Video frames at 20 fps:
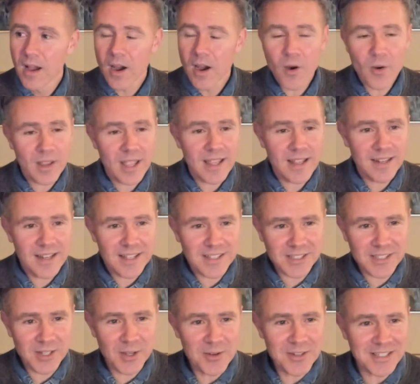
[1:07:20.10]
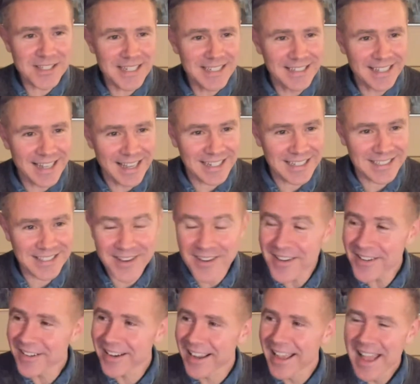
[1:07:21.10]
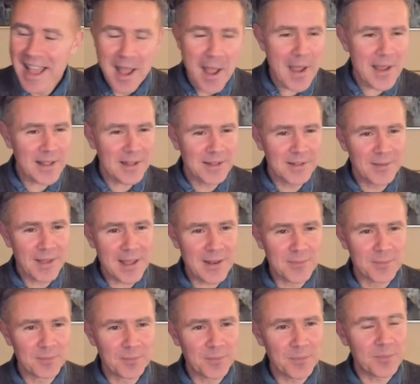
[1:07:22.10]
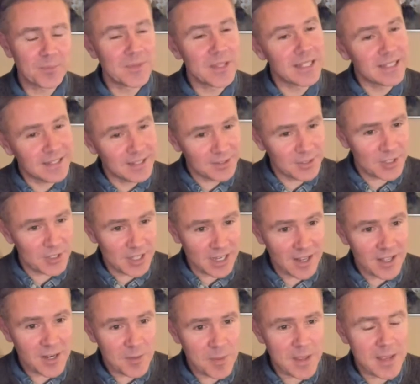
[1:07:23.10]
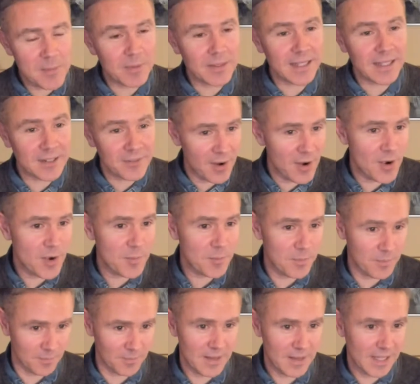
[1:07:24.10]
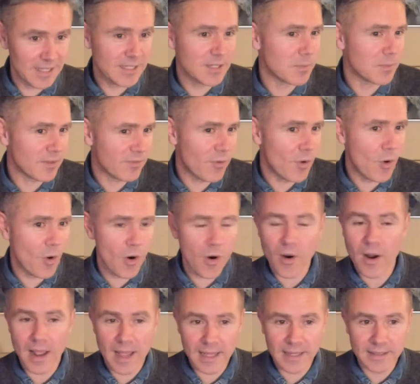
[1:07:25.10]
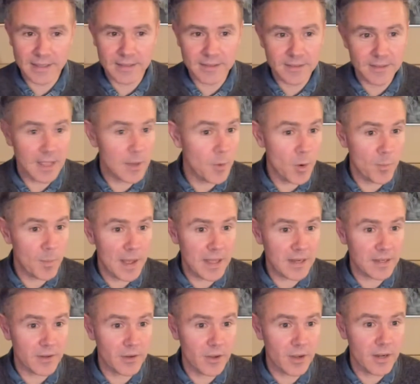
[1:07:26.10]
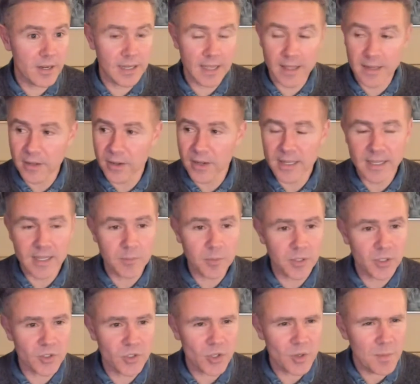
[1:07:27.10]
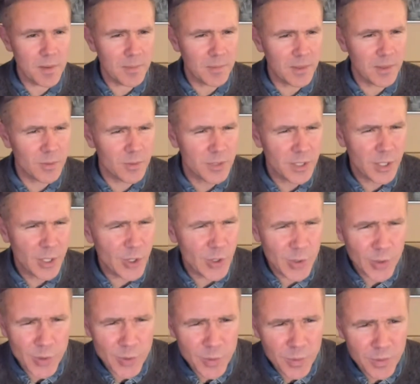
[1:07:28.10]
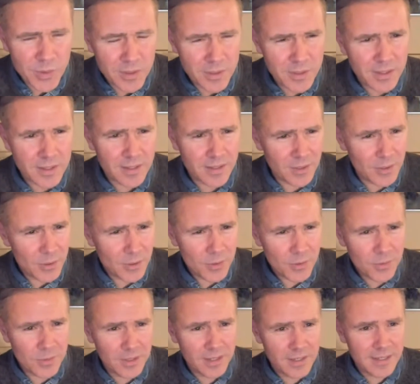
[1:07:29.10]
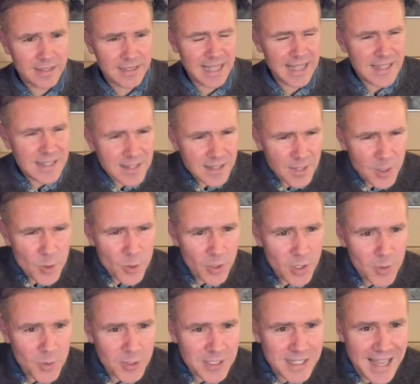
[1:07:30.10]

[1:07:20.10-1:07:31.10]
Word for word: okay, Nelson's going to sing the next song, and and there's a lot of people that have heard Nelson before, and they won't bat an, eye, an eyelid, but there's other people going, who, who, Nel, who, who's